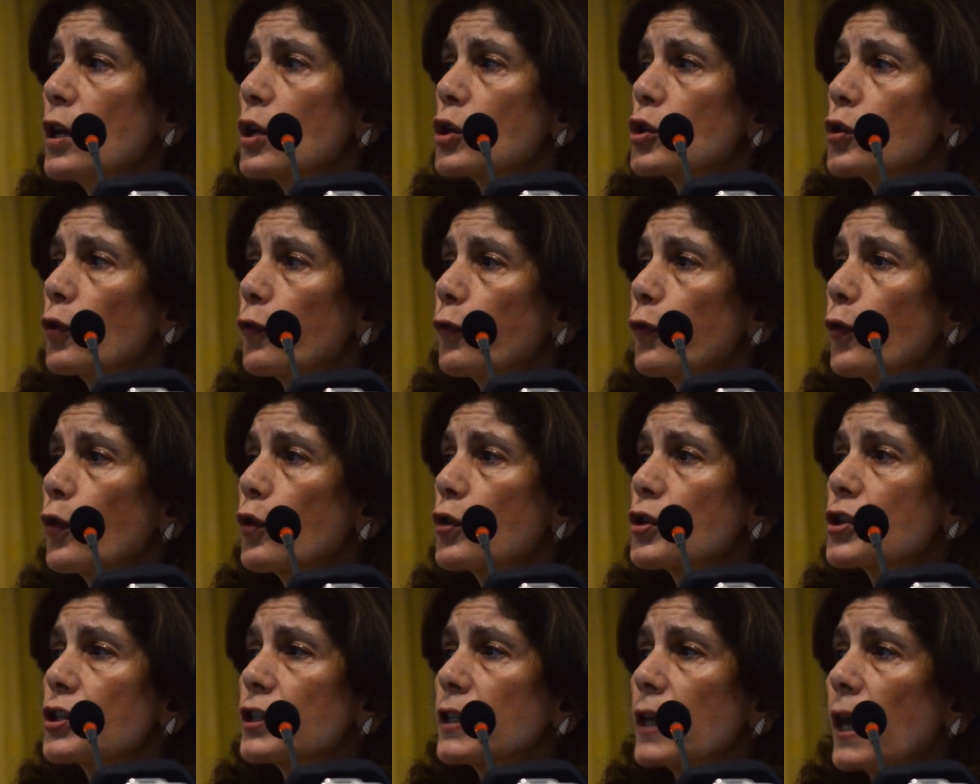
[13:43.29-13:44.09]
So
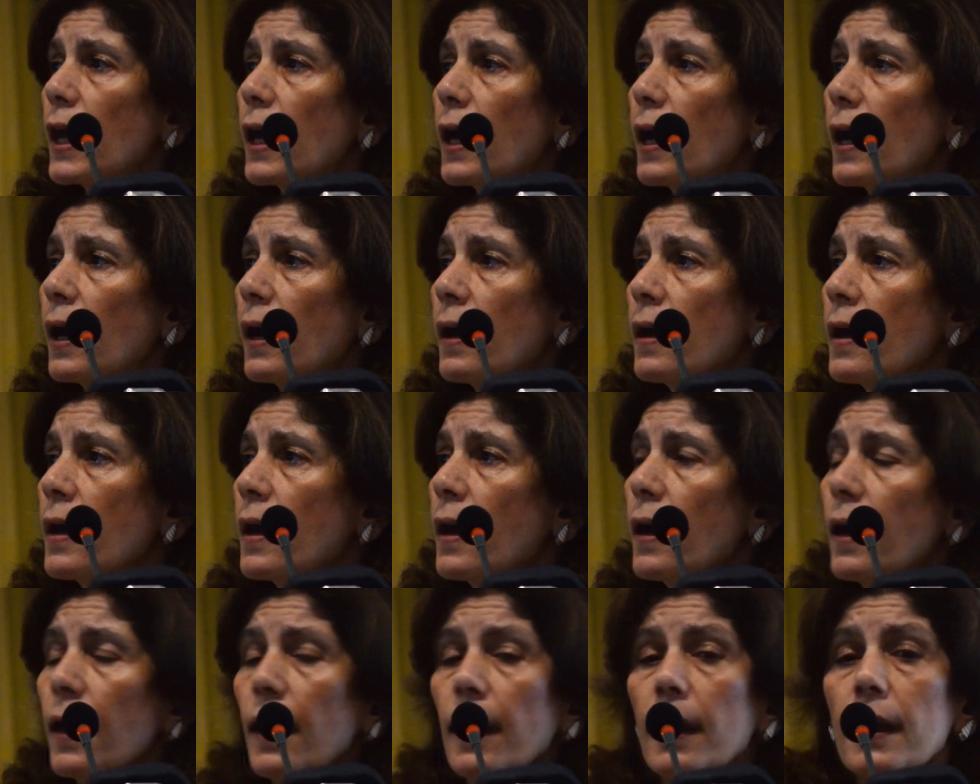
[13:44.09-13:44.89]
first,
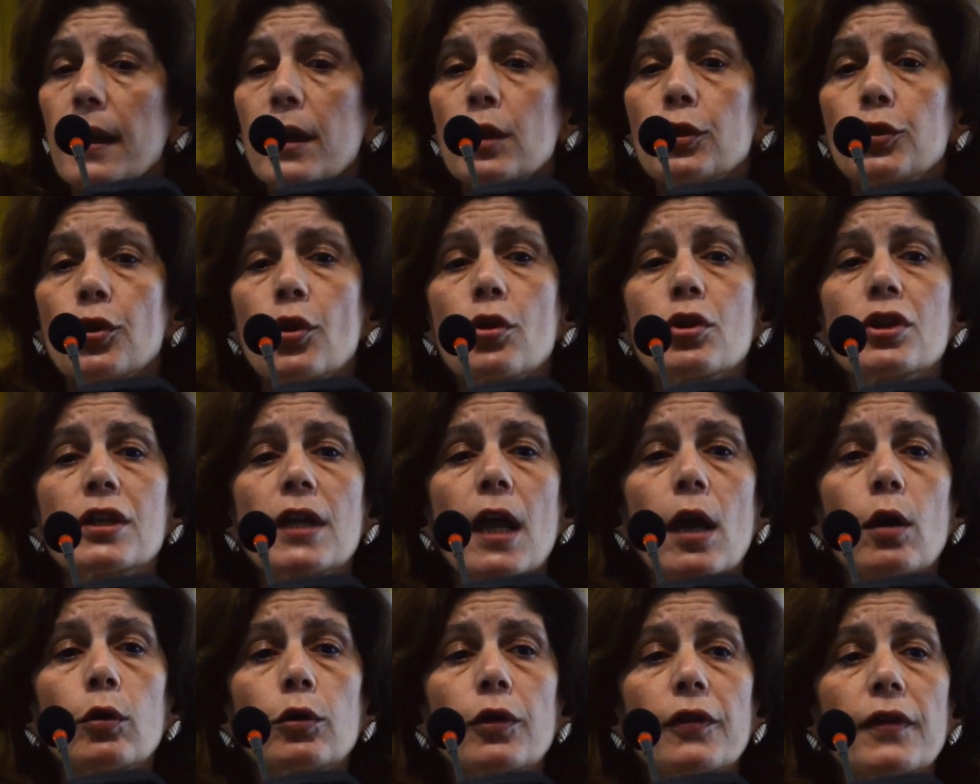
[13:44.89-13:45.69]
it turns
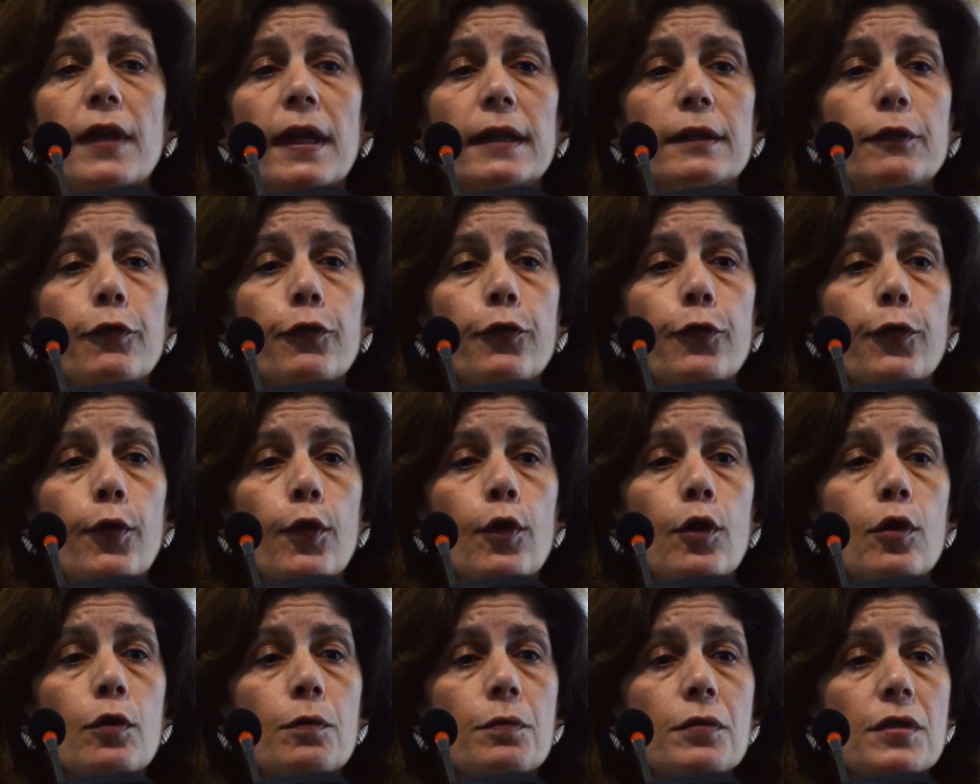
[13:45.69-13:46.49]
out that
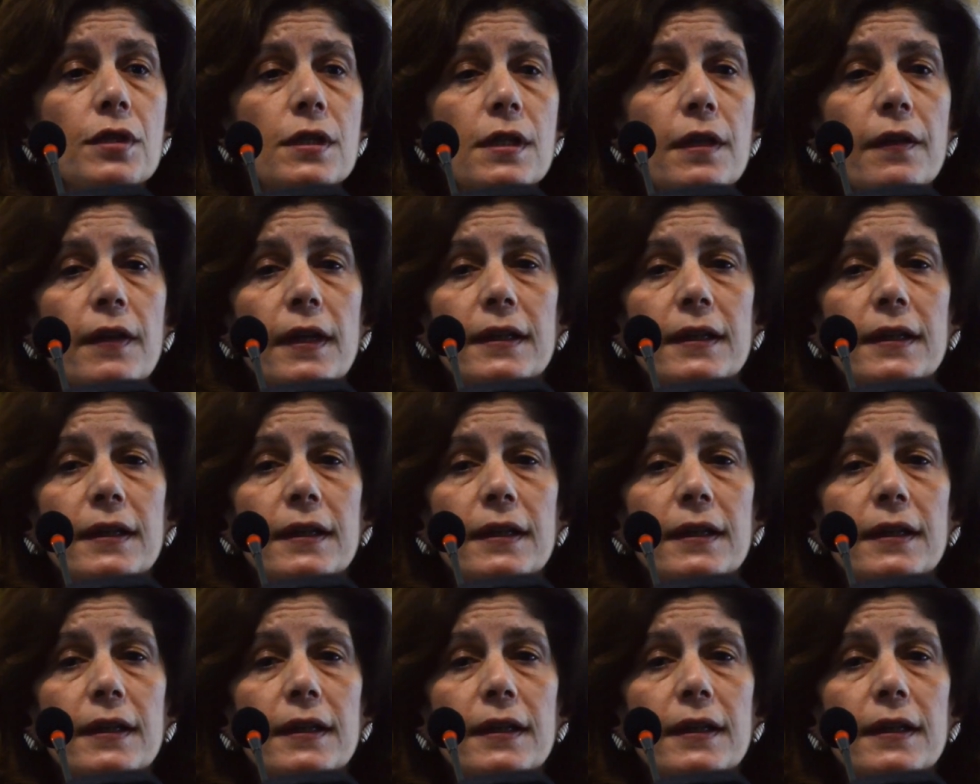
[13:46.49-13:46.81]
firms